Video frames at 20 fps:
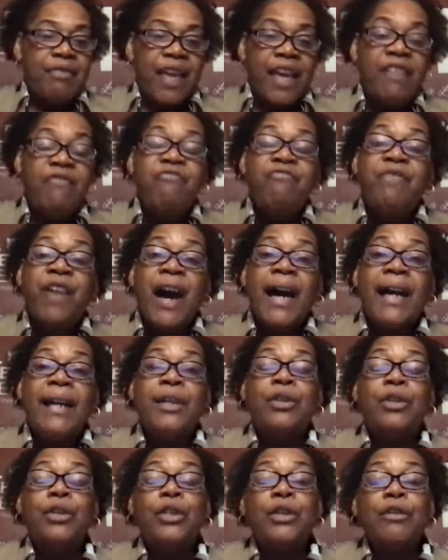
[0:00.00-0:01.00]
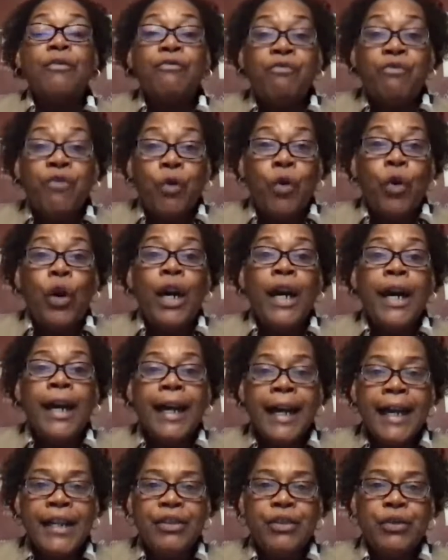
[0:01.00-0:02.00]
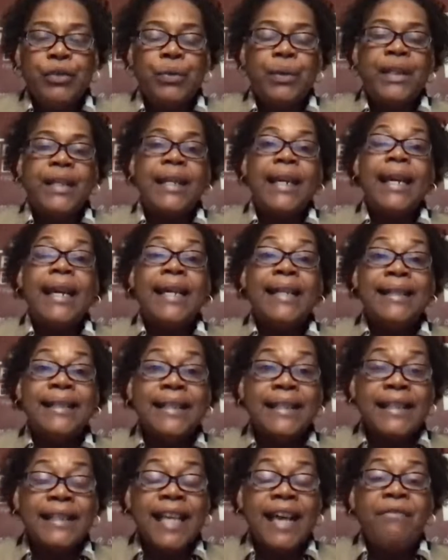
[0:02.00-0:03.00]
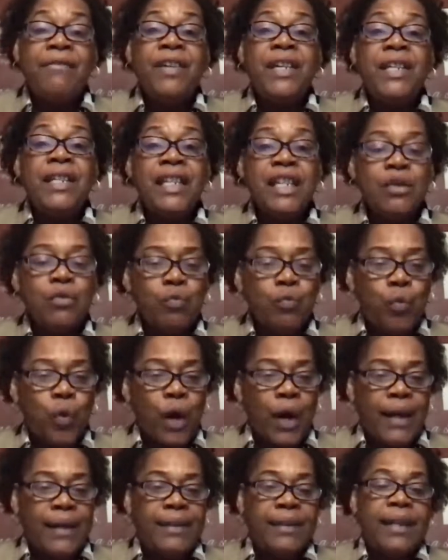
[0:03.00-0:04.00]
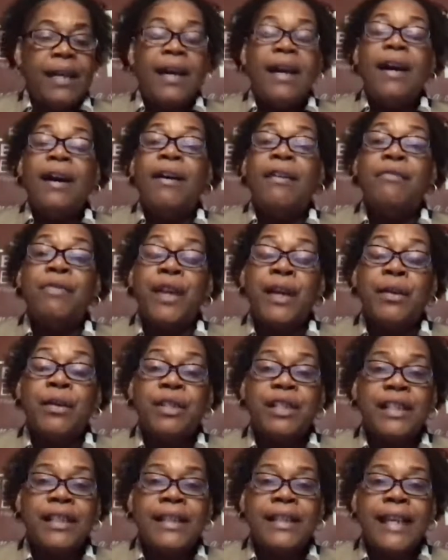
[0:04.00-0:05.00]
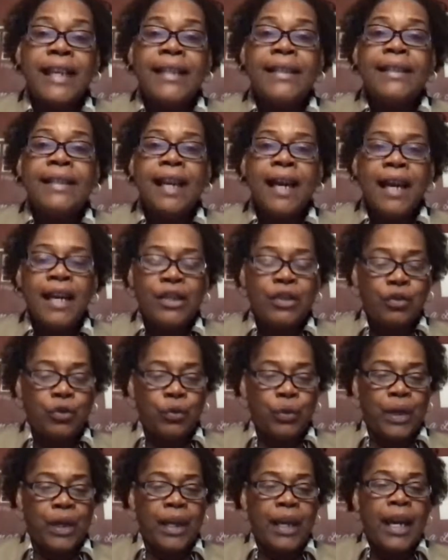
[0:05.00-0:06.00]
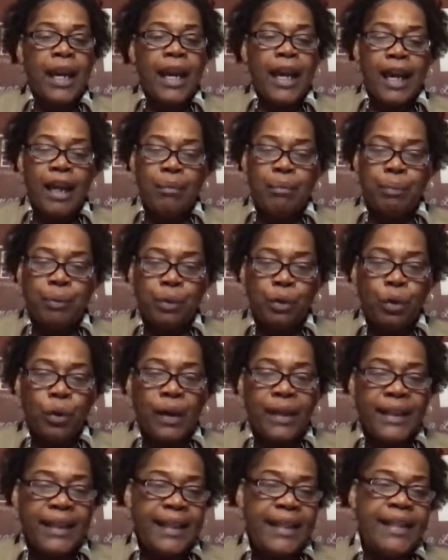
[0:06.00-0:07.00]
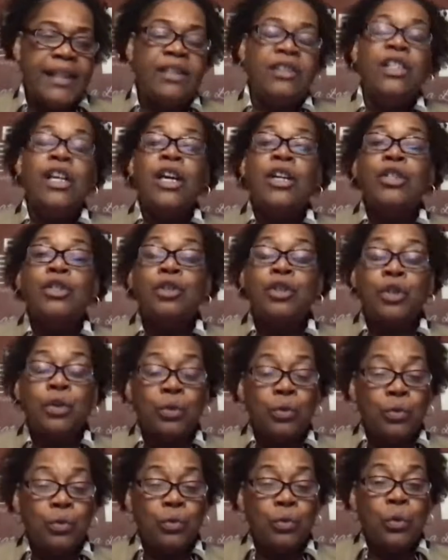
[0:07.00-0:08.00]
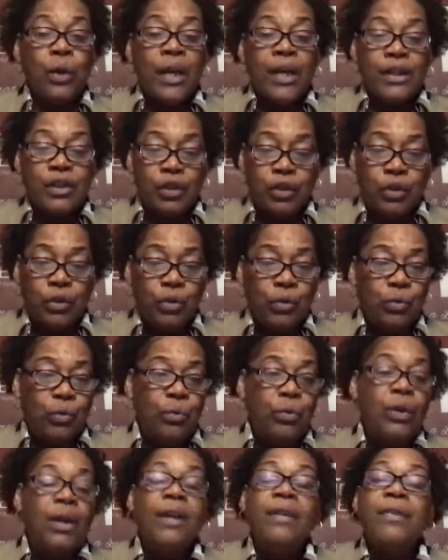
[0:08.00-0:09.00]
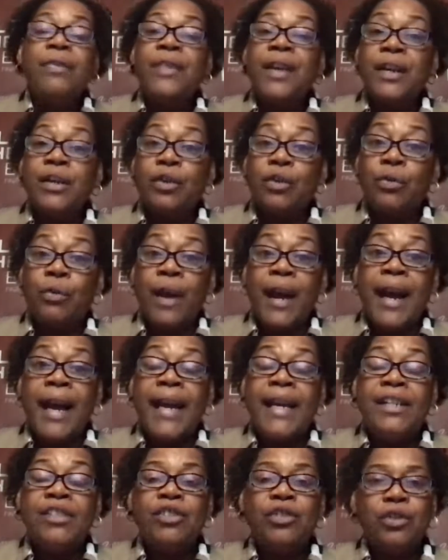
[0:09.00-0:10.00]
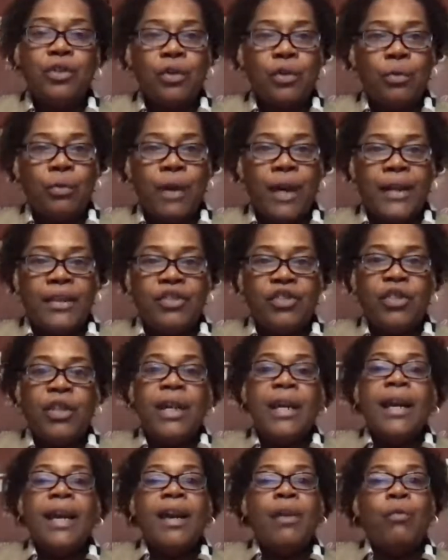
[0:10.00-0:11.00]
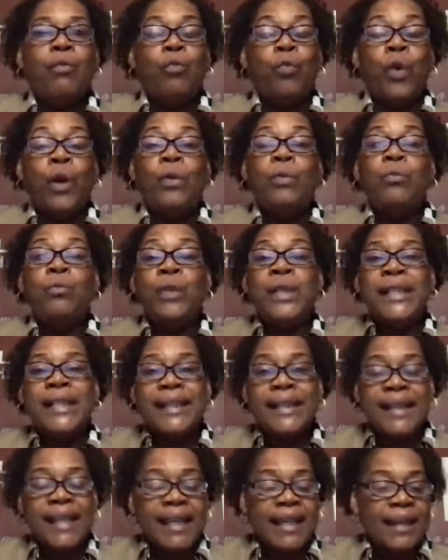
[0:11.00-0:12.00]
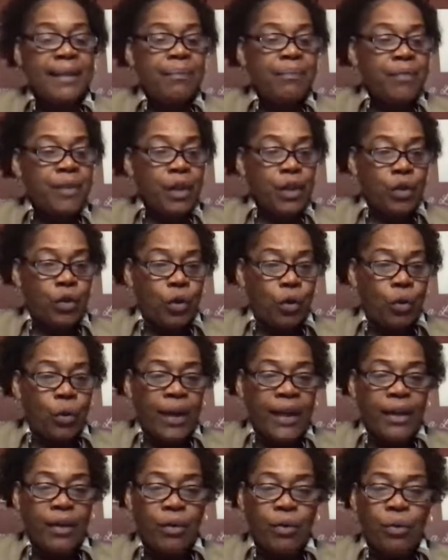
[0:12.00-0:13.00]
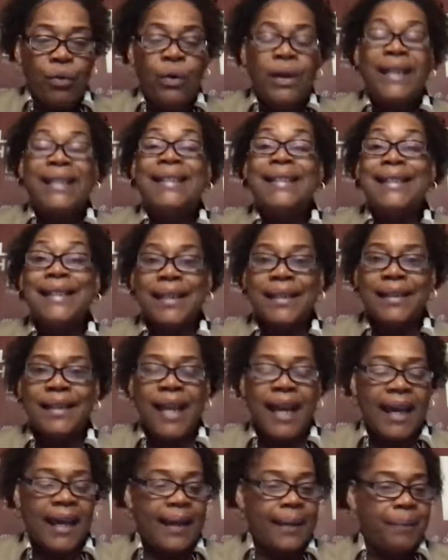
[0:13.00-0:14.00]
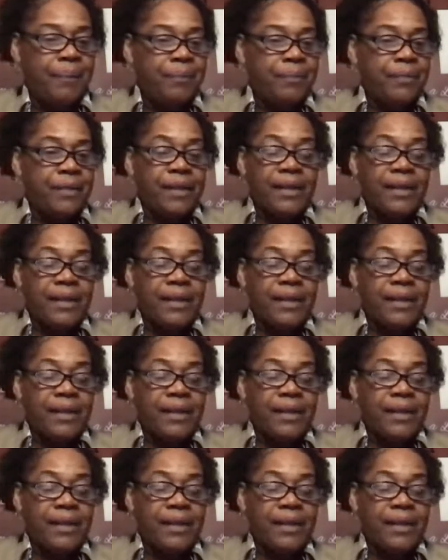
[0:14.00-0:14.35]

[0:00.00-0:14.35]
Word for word: They fired 471 of their 600 employees due to the crash crunch and what we see going on today.